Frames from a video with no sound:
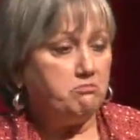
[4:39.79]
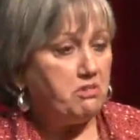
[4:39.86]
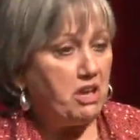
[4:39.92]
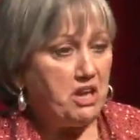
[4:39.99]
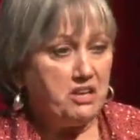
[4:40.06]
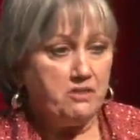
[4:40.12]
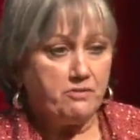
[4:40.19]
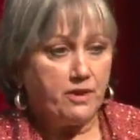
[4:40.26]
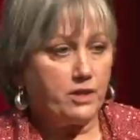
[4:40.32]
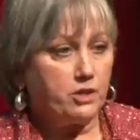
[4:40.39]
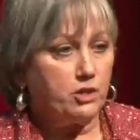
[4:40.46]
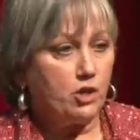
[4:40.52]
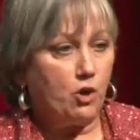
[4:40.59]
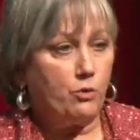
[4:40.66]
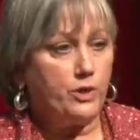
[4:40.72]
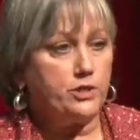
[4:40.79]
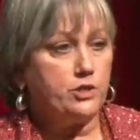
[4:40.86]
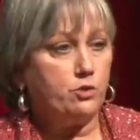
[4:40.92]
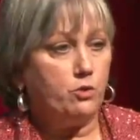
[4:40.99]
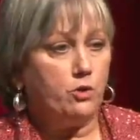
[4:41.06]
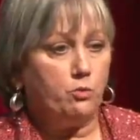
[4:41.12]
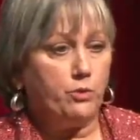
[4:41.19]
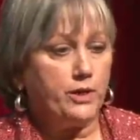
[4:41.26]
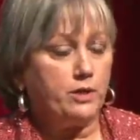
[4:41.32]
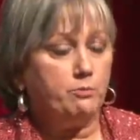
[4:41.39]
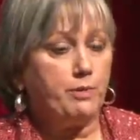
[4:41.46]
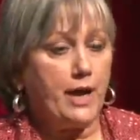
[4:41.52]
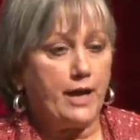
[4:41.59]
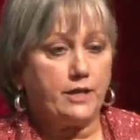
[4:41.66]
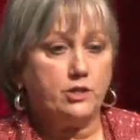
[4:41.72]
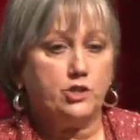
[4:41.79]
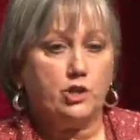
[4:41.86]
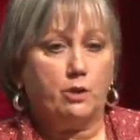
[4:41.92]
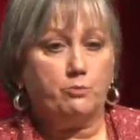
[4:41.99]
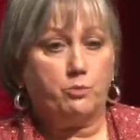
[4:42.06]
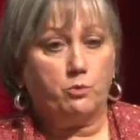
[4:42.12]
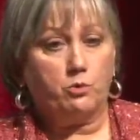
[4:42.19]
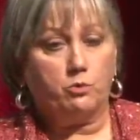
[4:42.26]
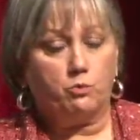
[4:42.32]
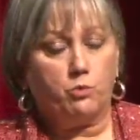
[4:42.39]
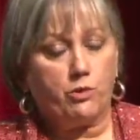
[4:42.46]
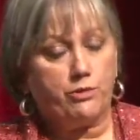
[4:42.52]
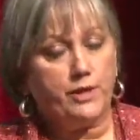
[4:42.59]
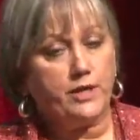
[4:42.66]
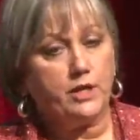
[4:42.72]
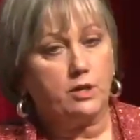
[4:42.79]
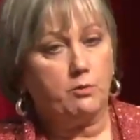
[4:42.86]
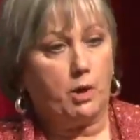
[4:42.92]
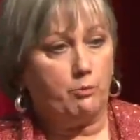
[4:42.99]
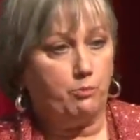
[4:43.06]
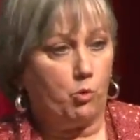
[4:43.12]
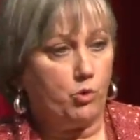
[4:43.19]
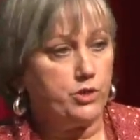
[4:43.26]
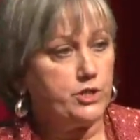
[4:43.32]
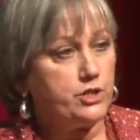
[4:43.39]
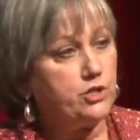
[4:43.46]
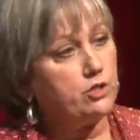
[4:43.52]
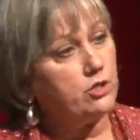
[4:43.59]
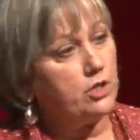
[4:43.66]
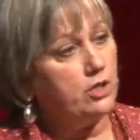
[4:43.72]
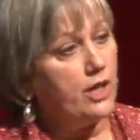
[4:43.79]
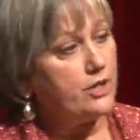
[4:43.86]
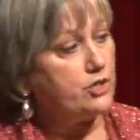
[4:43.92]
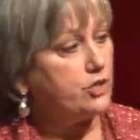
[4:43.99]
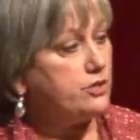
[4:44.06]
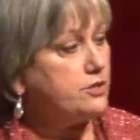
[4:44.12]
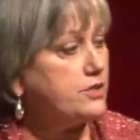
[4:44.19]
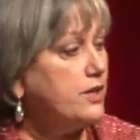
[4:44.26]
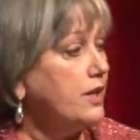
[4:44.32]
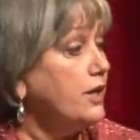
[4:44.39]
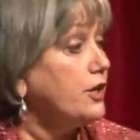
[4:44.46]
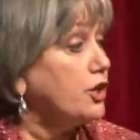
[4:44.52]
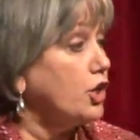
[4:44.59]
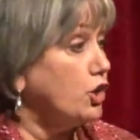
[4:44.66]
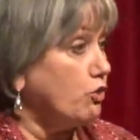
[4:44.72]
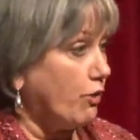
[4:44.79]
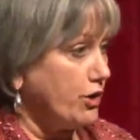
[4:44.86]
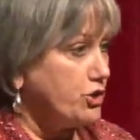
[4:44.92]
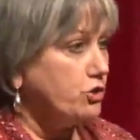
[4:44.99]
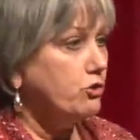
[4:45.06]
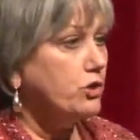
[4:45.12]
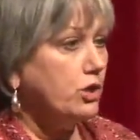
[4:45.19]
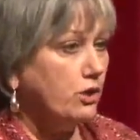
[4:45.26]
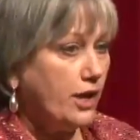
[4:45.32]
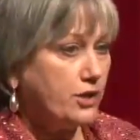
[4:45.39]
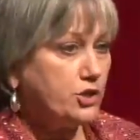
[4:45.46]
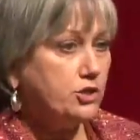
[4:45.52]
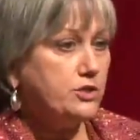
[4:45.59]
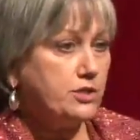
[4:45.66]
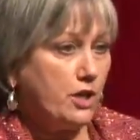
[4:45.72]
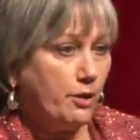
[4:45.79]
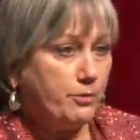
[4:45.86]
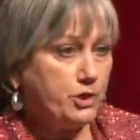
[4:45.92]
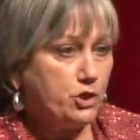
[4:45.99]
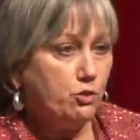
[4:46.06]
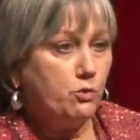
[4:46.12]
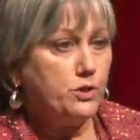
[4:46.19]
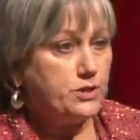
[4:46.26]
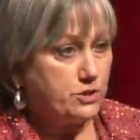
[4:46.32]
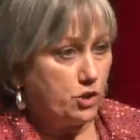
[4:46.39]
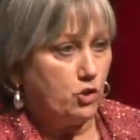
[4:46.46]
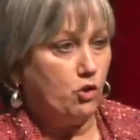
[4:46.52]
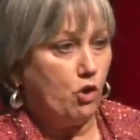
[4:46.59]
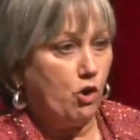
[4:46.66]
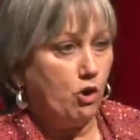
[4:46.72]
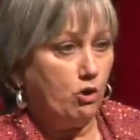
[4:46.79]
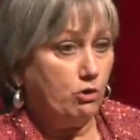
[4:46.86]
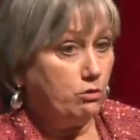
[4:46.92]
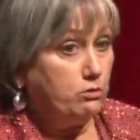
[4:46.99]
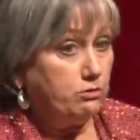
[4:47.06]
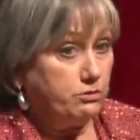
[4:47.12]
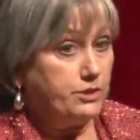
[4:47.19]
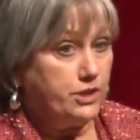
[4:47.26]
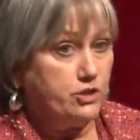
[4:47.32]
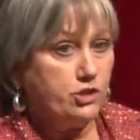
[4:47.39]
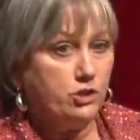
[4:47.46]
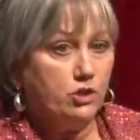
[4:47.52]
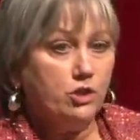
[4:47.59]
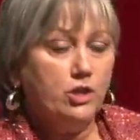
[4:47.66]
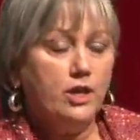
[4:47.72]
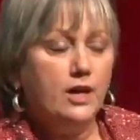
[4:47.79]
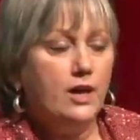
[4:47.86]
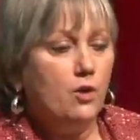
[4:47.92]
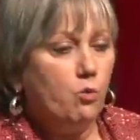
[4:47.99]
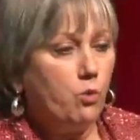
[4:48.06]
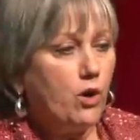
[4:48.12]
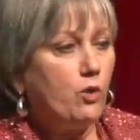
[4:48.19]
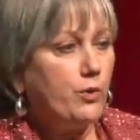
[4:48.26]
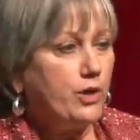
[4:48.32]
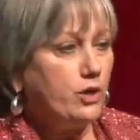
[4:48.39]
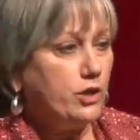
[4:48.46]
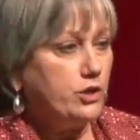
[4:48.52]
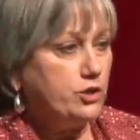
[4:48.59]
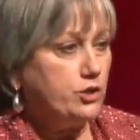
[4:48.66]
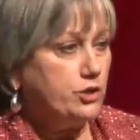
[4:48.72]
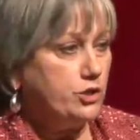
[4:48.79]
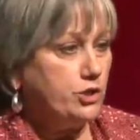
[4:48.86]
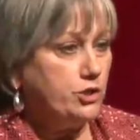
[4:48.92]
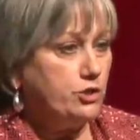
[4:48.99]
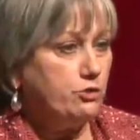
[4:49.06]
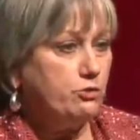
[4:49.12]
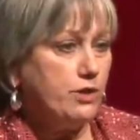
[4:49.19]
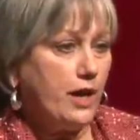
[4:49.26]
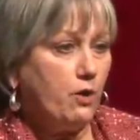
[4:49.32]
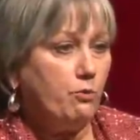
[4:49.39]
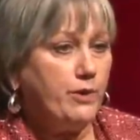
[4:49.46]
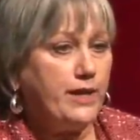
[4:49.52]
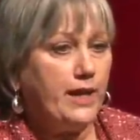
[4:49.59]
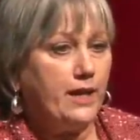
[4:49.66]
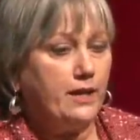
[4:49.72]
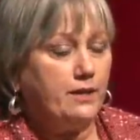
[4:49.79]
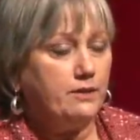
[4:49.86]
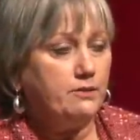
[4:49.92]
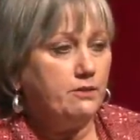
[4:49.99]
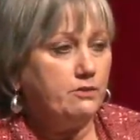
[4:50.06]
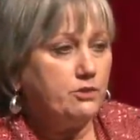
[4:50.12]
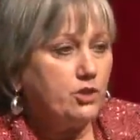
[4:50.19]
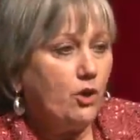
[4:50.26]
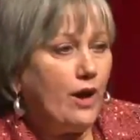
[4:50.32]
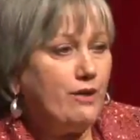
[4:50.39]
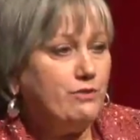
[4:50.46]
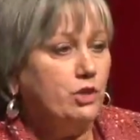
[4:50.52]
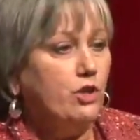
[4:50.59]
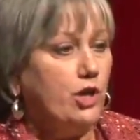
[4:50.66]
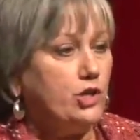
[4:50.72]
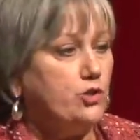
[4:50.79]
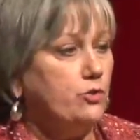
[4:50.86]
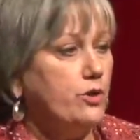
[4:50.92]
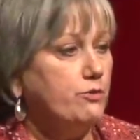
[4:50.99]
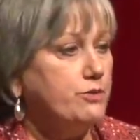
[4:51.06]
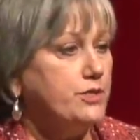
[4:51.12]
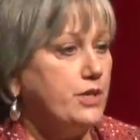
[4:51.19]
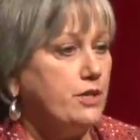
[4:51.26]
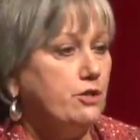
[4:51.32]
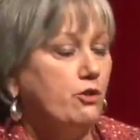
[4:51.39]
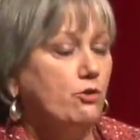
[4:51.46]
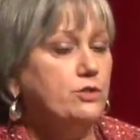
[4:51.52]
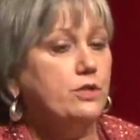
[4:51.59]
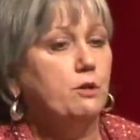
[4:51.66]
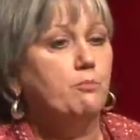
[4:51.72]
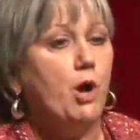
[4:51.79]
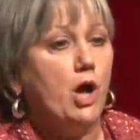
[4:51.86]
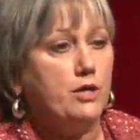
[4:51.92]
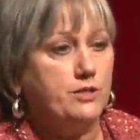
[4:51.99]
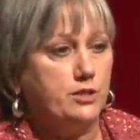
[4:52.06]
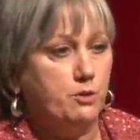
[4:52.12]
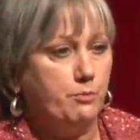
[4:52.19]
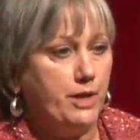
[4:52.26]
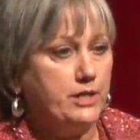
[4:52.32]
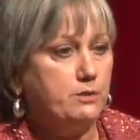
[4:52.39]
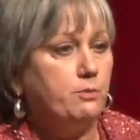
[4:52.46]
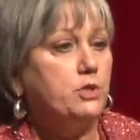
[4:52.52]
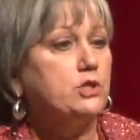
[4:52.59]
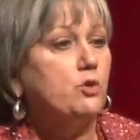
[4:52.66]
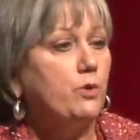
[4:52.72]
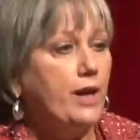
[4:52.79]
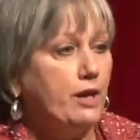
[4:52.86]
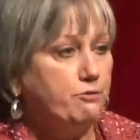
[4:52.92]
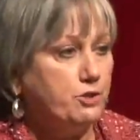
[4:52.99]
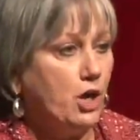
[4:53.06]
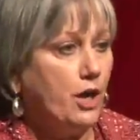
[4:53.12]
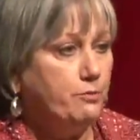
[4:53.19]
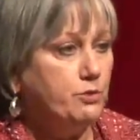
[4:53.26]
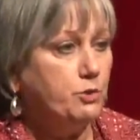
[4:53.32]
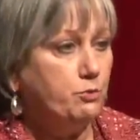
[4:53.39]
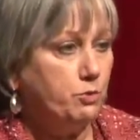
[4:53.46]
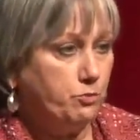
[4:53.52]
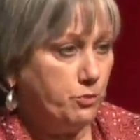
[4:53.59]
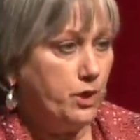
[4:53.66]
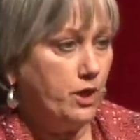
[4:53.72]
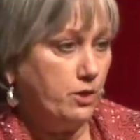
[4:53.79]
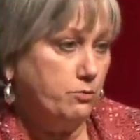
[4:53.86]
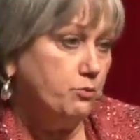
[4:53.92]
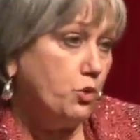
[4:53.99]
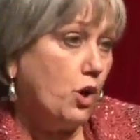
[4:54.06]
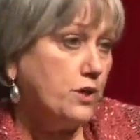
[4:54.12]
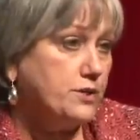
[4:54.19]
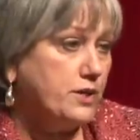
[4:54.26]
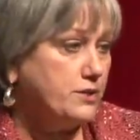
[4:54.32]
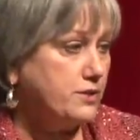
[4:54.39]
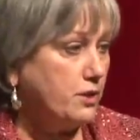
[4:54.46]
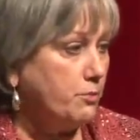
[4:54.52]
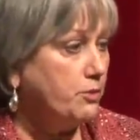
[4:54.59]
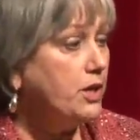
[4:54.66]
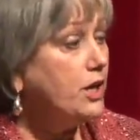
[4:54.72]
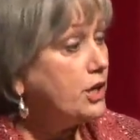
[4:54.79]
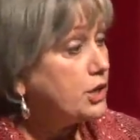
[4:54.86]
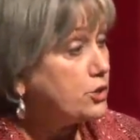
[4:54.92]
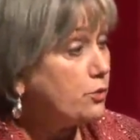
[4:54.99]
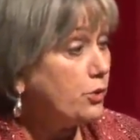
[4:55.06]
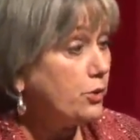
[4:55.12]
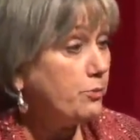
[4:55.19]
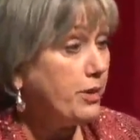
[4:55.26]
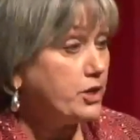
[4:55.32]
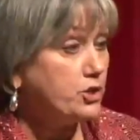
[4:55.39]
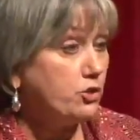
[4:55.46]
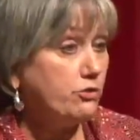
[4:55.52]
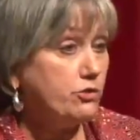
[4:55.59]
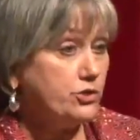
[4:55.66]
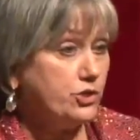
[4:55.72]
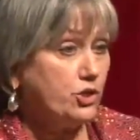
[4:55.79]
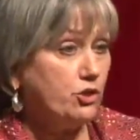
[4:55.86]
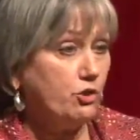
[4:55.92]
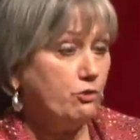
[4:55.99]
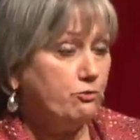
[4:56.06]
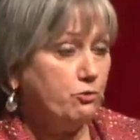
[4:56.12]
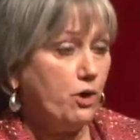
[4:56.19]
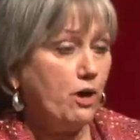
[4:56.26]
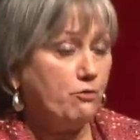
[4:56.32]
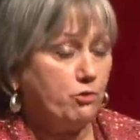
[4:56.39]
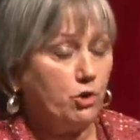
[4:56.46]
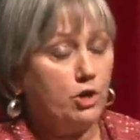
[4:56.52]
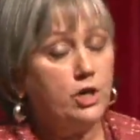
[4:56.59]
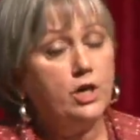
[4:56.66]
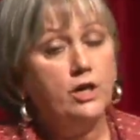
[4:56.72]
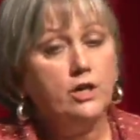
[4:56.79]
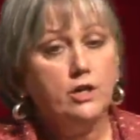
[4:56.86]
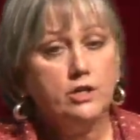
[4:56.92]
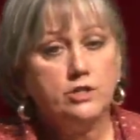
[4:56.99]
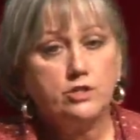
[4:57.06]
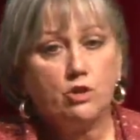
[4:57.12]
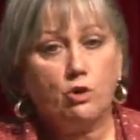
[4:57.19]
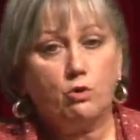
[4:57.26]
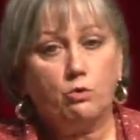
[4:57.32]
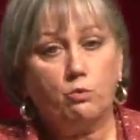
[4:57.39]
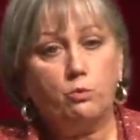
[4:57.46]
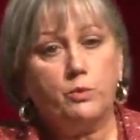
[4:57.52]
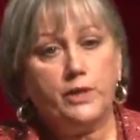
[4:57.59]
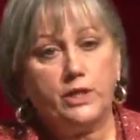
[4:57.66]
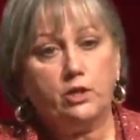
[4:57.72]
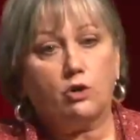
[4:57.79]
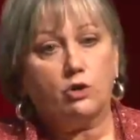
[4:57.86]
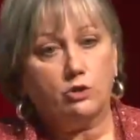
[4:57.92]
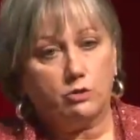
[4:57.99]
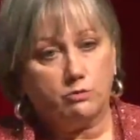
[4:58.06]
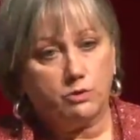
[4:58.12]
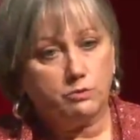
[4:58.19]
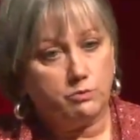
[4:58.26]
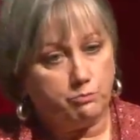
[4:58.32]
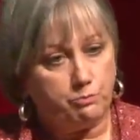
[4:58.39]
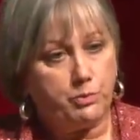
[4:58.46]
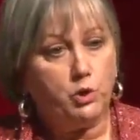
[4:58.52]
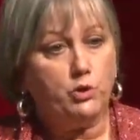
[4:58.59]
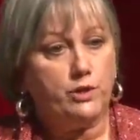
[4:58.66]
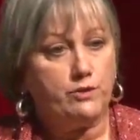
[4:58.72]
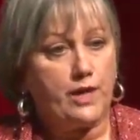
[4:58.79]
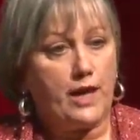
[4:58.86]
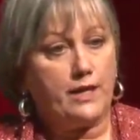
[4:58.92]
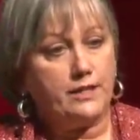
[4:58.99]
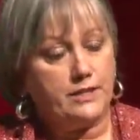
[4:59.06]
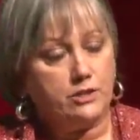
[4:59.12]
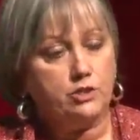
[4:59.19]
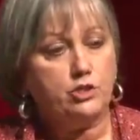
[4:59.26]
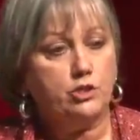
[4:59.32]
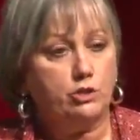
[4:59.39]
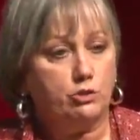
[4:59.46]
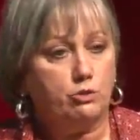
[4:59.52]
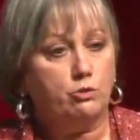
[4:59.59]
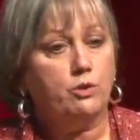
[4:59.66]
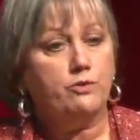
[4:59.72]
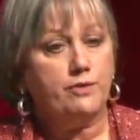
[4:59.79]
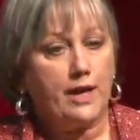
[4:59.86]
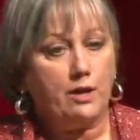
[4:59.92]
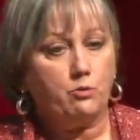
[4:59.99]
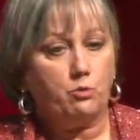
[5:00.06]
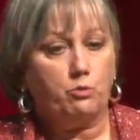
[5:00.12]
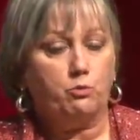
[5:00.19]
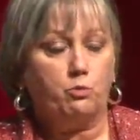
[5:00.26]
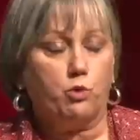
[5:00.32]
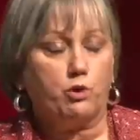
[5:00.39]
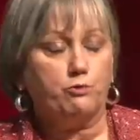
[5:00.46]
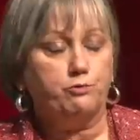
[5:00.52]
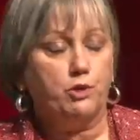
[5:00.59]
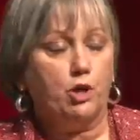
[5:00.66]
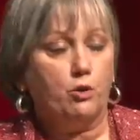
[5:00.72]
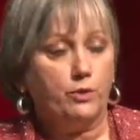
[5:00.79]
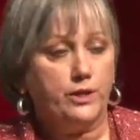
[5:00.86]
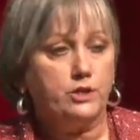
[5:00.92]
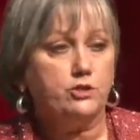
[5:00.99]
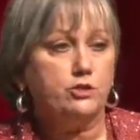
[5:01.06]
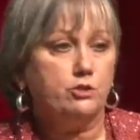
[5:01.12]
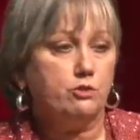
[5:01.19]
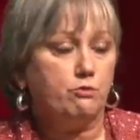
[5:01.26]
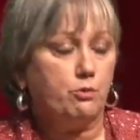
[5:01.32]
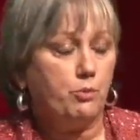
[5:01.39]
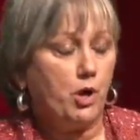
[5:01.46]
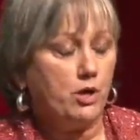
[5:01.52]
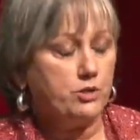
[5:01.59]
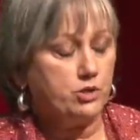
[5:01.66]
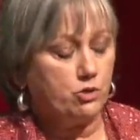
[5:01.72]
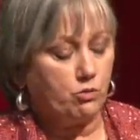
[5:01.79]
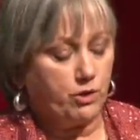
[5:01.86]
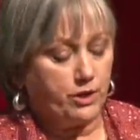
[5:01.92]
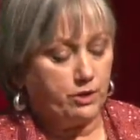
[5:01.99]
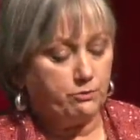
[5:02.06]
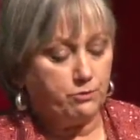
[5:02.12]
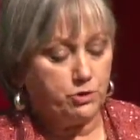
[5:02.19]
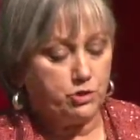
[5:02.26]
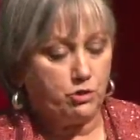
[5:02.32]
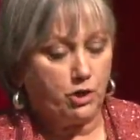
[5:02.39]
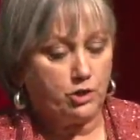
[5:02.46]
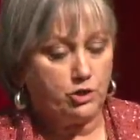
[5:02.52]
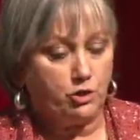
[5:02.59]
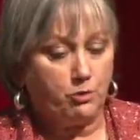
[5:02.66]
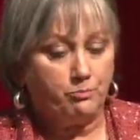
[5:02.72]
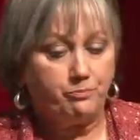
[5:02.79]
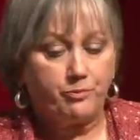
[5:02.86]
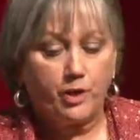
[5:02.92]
Anything can go into it. We can package up. We're thinking about born digital collections, congressional collections coming to us that are all digital. Where are we going to do that? We can't, don't have the luxury of sticking those in a box in the basement till we have time to uh, process them, because we want to make sure they're secure forever. So we are building that into that workflow into the repository infrastructure.